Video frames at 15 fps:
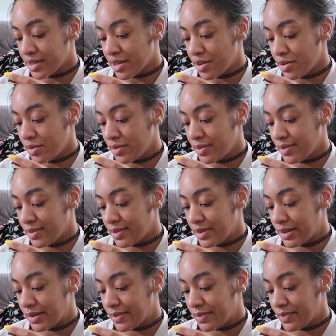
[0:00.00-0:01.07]
coat
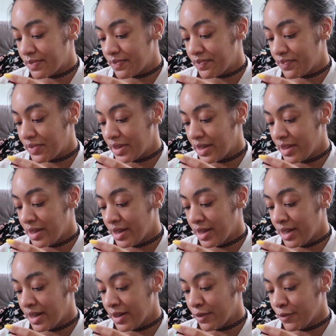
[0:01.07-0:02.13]
and then
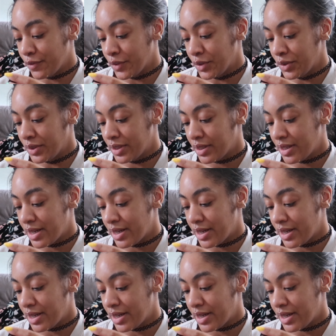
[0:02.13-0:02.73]
getting food.